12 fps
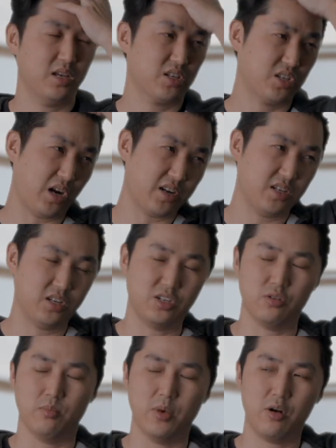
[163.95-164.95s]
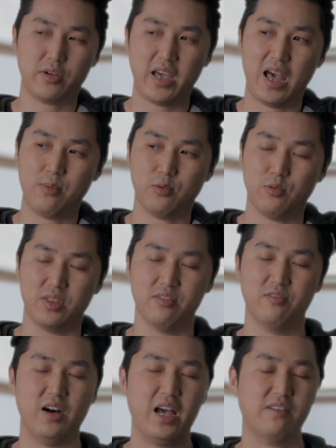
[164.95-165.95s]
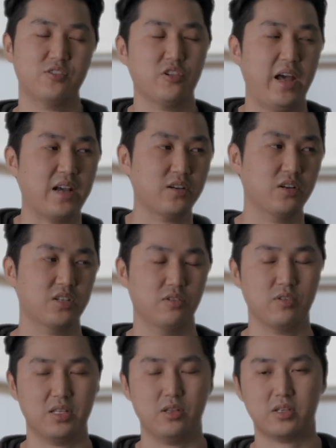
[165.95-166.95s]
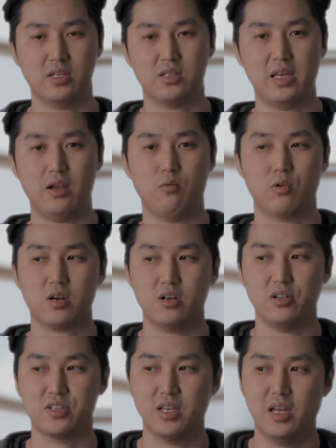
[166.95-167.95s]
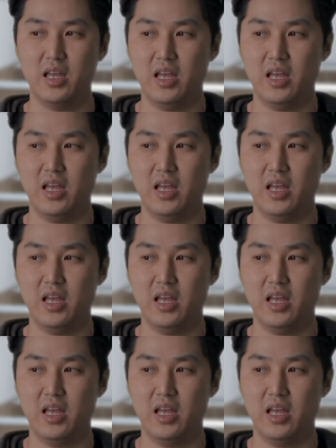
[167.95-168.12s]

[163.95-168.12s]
started to do MOCAP with the Vive trackers and really look into that world.